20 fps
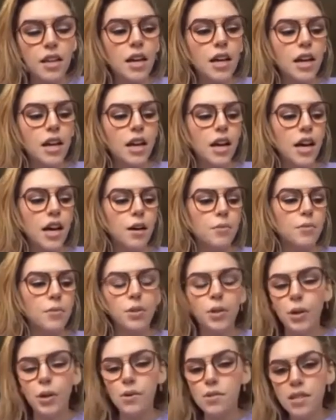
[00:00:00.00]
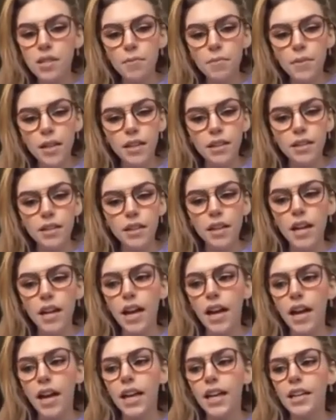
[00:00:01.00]
You ghosted me,
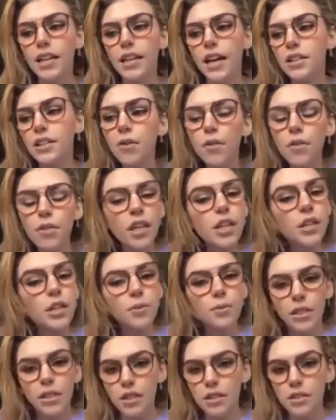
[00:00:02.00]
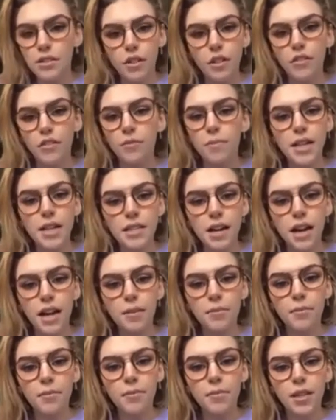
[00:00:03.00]
and I don't think you really deserve my
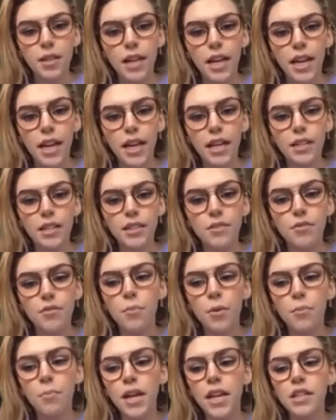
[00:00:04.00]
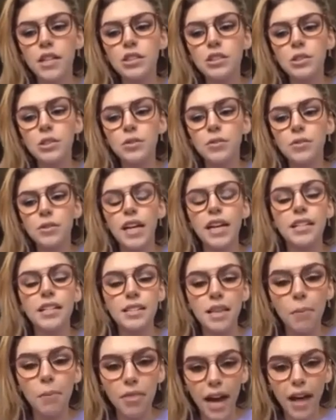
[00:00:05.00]
time. Mm-hmm. And me to
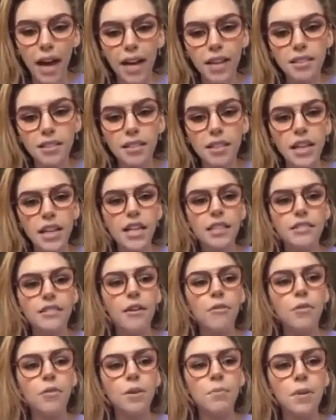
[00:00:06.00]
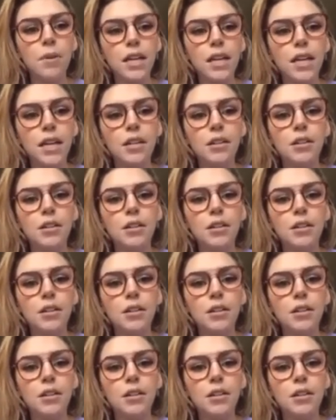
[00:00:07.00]
accept that would be